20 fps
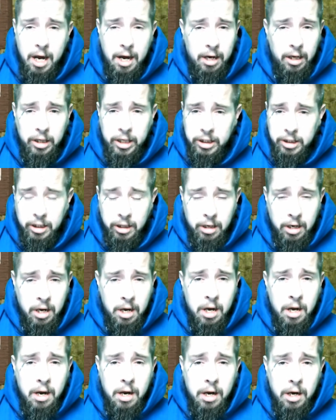Listen,
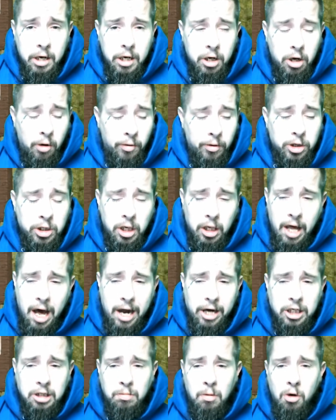there's a lot of
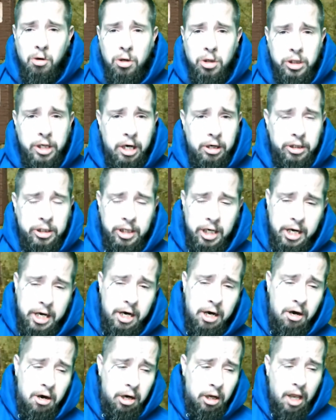smokers that'll sit
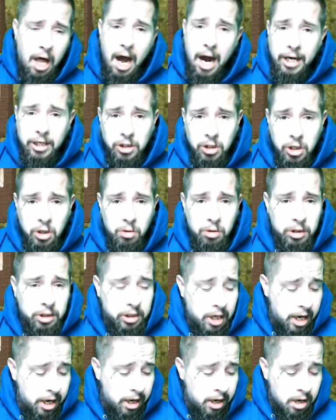here and lie to you and
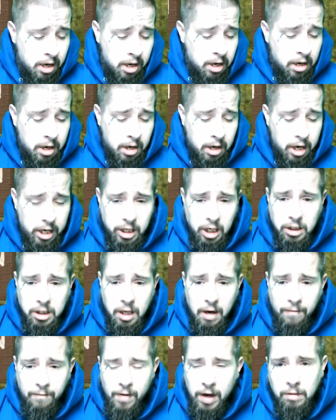say, it doesn't
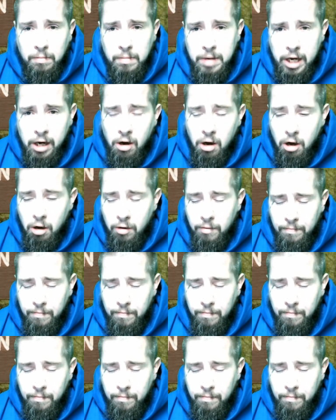affect me at all.